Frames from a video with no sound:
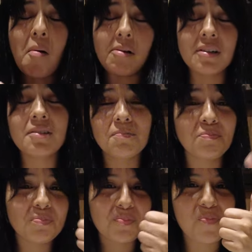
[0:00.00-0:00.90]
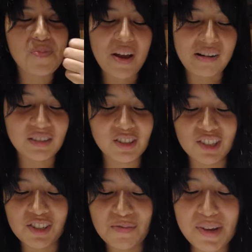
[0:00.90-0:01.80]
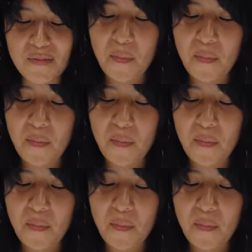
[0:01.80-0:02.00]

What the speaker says: Yeah, good to me.